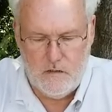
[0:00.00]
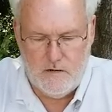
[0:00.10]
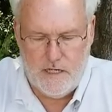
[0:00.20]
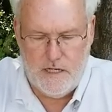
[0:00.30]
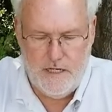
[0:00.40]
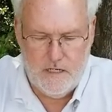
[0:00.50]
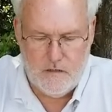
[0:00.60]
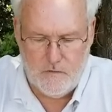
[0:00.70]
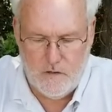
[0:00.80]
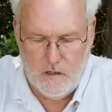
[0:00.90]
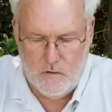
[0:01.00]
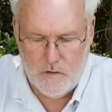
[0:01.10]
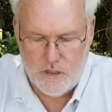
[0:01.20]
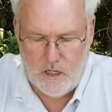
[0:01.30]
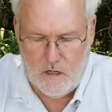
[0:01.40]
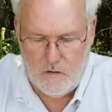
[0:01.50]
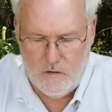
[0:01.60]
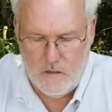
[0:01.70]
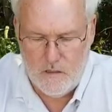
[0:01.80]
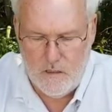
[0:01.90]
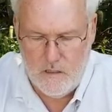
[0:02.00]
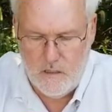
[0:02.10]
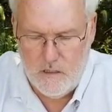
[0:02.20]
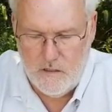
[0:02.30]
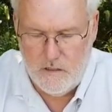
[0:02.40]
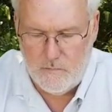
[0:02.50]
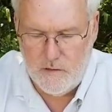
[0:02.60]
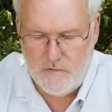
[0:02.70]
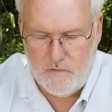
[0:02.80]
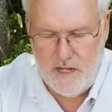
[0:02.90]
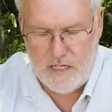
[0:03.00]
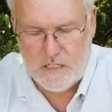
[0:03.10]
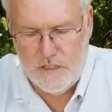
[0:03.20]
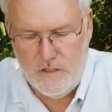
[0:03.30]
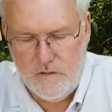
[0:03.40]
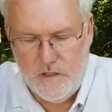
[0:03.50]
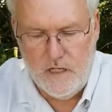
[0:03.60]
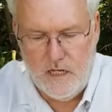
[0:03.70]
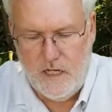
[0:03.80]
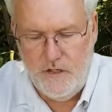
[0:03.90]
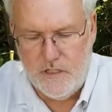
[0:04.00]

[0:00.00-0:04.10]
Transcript: right here on the lower jaw, this big flat tooth, and you